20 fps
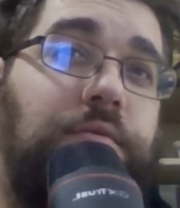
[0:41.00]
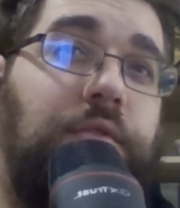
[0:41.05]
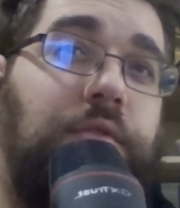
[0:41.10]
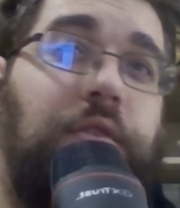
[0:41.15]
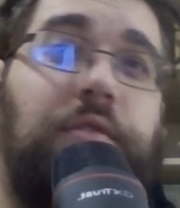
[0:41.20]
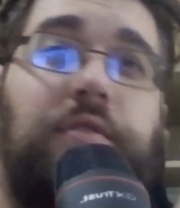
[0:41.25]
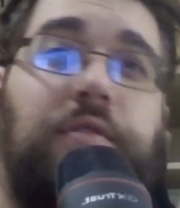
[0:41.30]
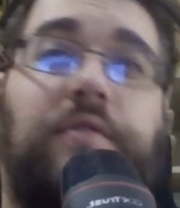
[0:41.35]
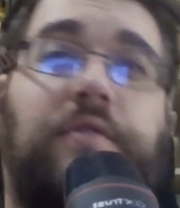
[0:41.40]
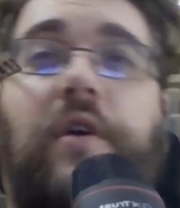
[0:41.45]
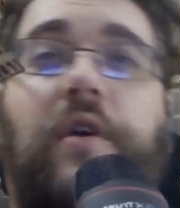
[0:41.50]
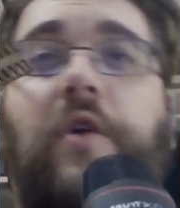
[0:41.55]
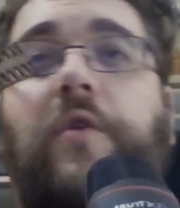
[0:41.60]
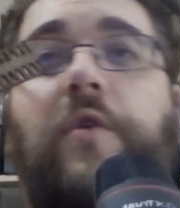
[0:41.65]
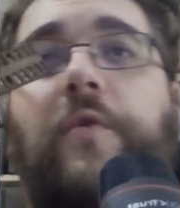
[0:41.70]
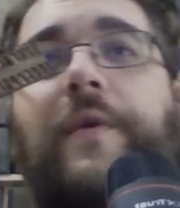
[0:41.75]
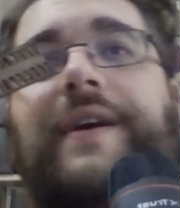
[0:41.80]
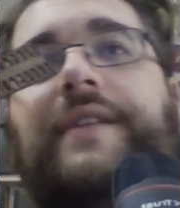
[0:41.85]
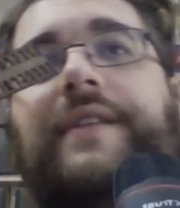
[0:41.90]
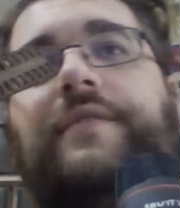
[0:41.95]
don't know
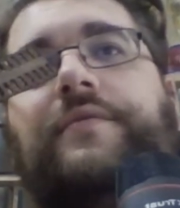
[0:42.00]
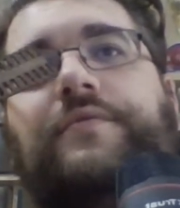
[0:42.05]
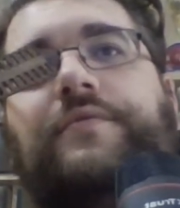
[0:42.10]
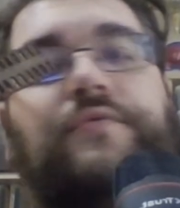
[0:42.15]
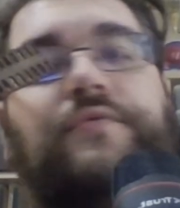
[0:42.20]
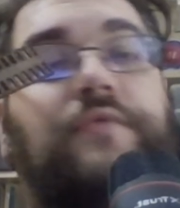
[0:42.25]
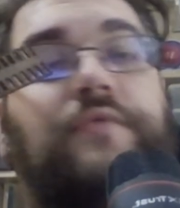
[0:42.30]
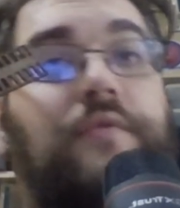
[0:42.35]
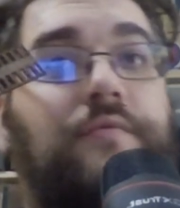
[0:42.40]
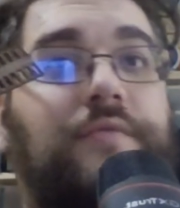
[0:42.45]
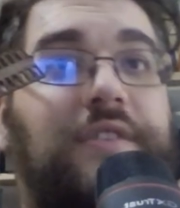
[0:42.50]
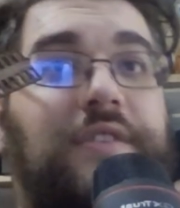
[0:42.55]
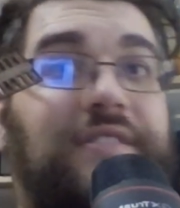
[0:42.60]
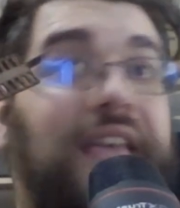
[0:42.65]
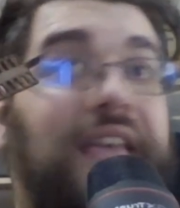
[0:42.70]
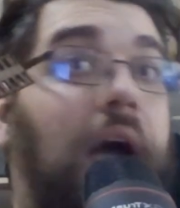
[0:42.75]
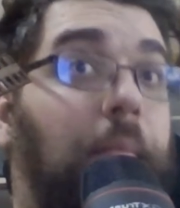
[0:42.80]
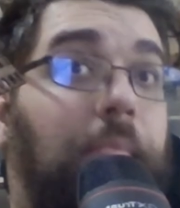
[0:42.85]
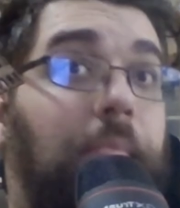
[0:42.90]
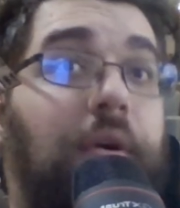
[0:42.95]
when you just
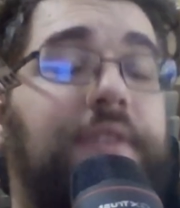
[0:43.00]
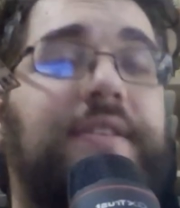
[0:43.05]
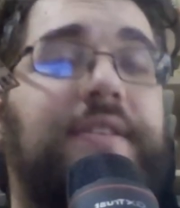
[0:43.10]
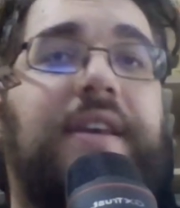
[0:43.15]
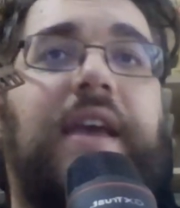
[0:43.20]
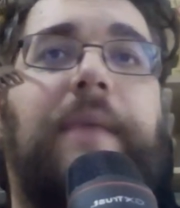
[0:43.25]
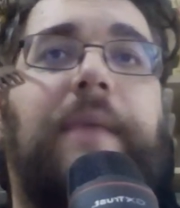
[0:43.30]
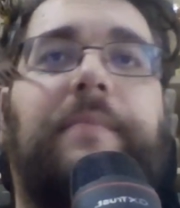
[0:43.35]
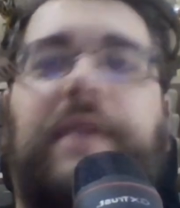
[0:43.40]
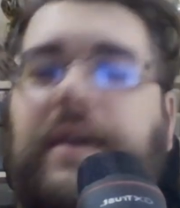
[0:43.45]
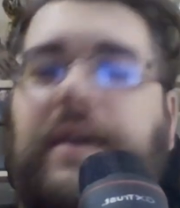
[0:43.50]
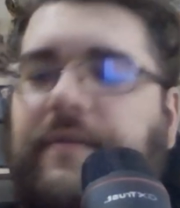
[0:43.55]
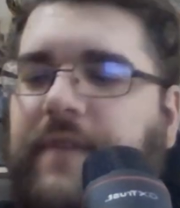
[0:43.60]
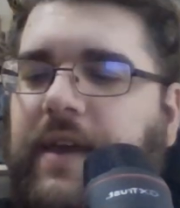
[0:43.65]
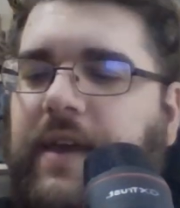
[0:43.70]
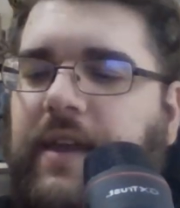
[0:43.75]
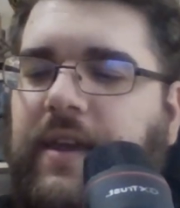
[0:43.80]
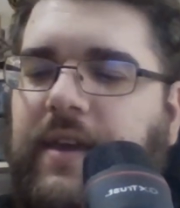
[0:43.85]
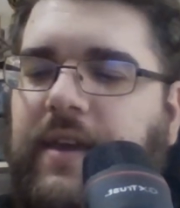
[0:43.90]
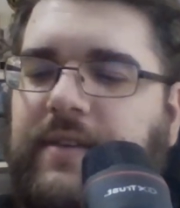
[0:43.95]
unboxing MDF
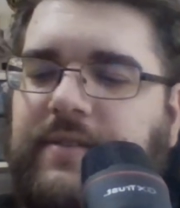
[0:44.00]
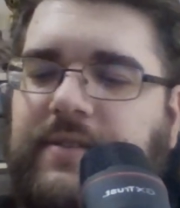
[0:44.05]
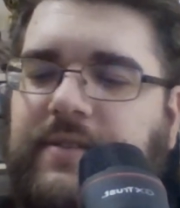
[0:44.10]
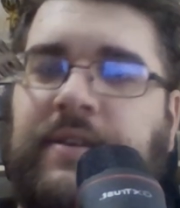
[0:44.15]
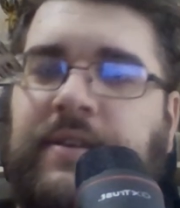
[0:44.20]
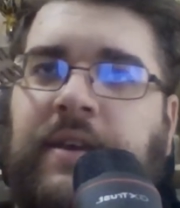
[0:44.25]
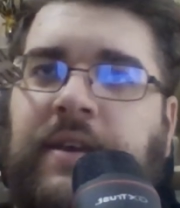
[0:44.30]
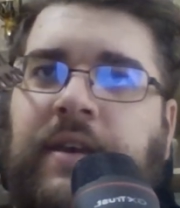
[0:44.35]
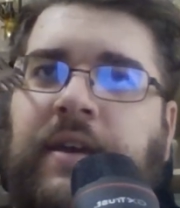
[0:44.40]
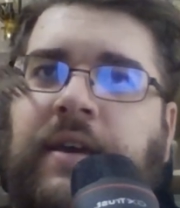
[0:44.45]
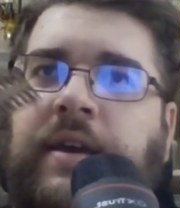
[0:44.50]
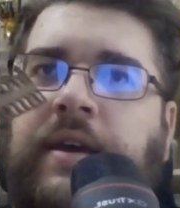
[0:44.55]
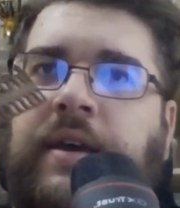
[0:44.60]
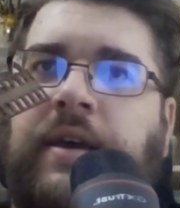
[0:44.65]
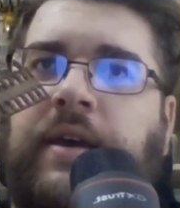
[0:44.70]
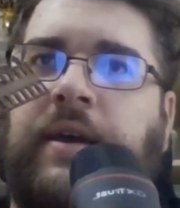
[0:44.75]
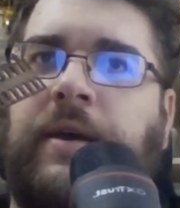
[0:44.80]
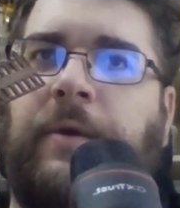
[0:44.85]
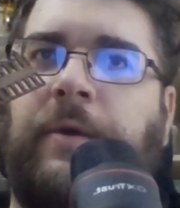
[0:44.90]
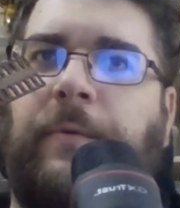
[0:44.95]
kit is
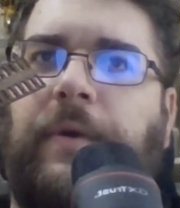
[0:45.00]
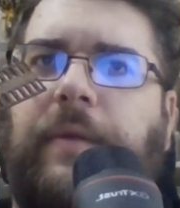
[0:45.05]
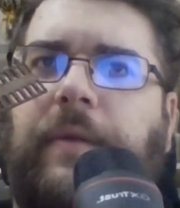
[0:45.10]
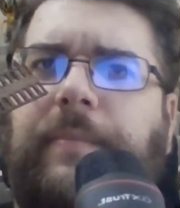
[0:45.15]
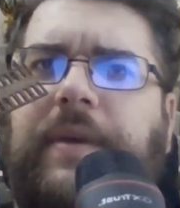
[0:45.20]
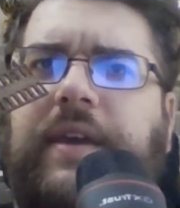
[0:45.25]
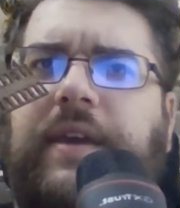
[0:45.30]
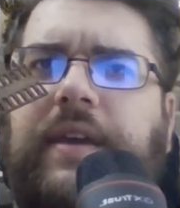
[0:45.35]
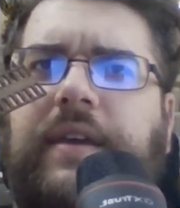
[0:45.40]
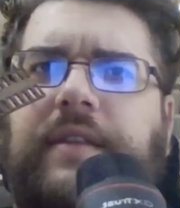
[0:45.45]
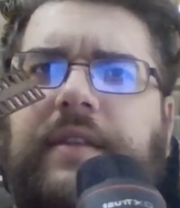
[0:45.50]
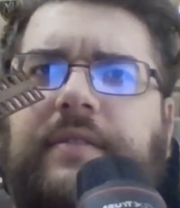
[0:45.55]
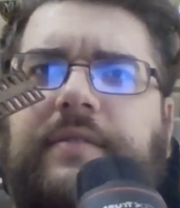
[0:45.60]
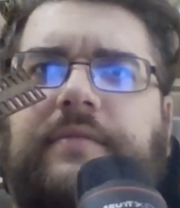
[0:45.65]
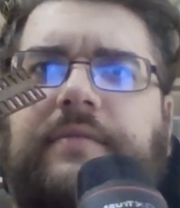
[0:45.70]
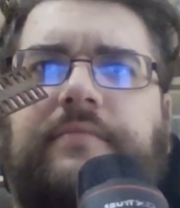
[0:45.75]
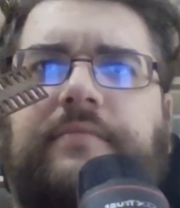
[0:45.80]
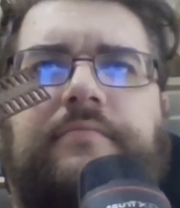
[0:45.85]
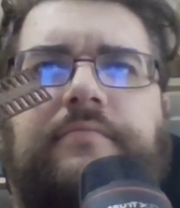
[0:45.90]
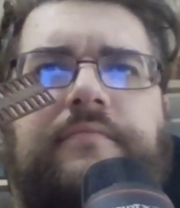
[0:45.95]
will be
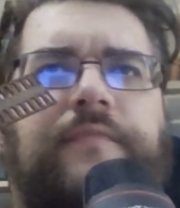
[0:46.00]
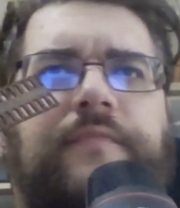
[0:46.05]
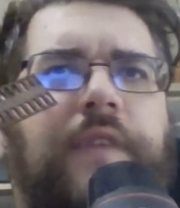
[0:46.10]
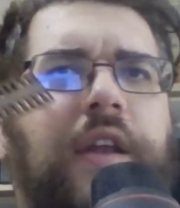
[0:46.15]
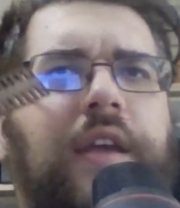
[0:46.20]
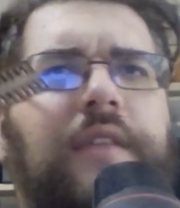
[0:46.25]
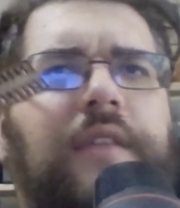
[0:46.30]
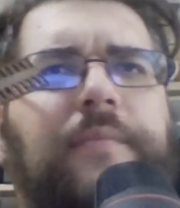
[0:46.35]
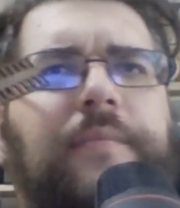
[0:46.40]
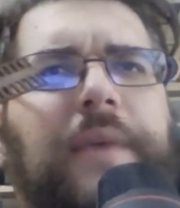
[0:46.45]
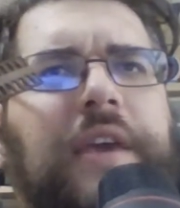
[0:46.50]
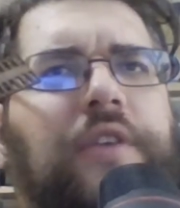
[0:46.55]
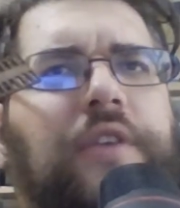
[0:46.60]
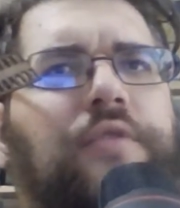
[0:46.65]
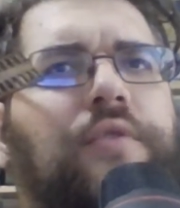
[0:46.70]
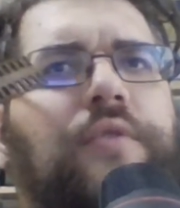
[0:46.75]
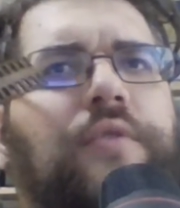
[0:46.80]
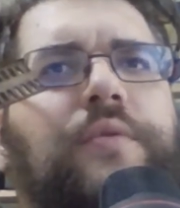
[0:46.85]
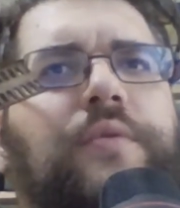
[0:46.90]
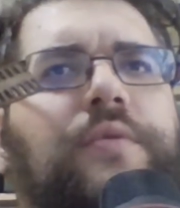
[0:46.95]
will it be
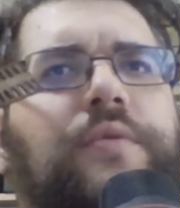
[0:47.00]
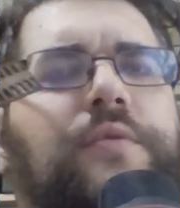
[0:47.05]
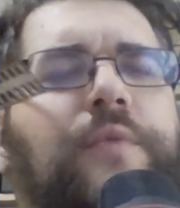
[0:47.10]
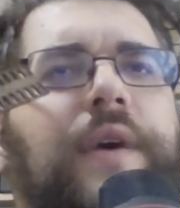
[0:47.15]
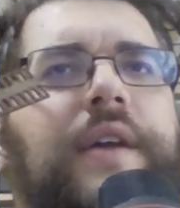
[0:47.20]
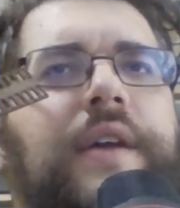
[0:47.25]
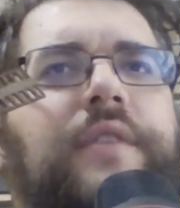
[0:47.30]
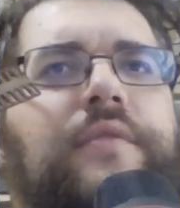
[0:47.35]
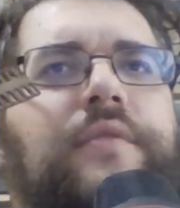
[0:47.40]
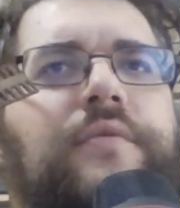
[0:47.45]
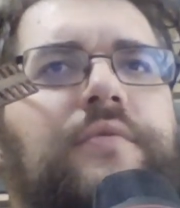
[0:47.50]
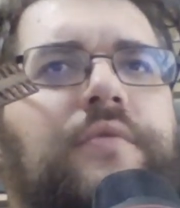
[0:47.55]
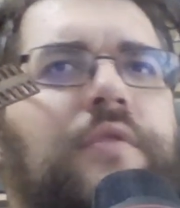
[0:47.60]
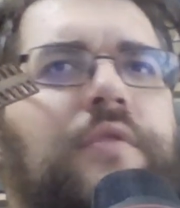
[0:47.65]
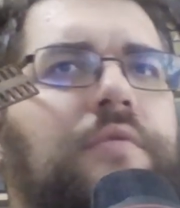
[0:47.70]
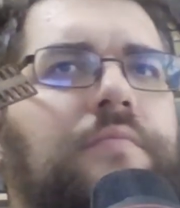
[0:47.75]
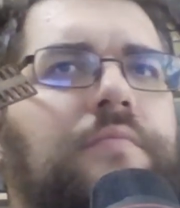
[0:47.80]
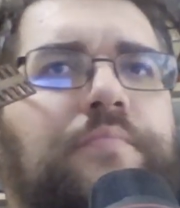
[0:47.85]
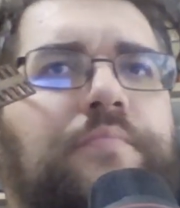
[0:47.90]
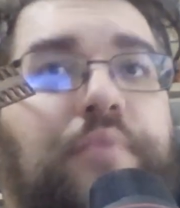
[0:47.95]
good when
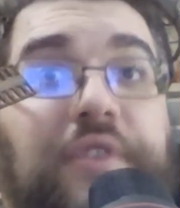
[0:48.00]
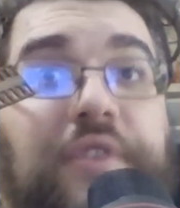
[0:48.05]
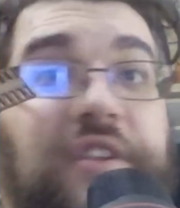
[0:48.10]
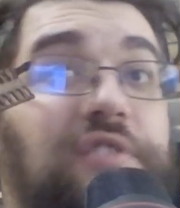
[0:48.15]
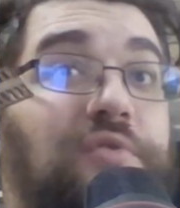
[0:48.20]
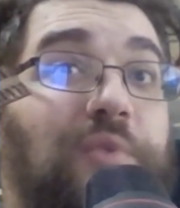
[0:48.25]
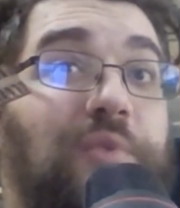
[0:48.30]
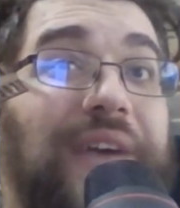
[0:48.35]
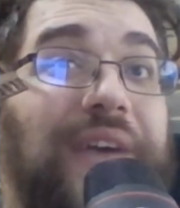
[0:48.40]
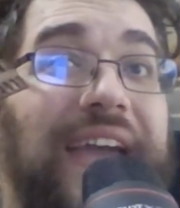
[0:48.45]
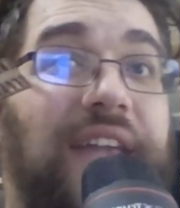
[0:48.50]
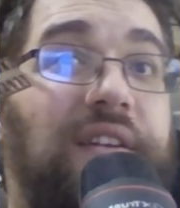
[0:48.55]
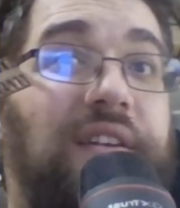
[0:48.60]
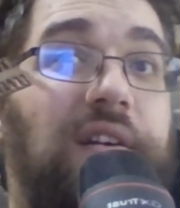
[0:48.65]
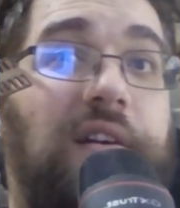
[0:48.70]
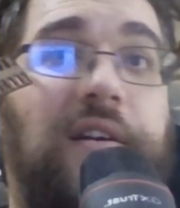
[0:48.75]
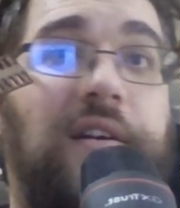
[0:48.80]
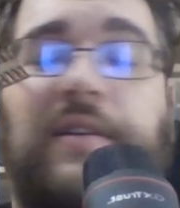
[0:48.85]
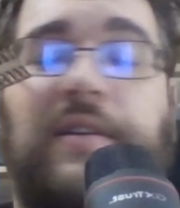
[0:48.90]
you put it together?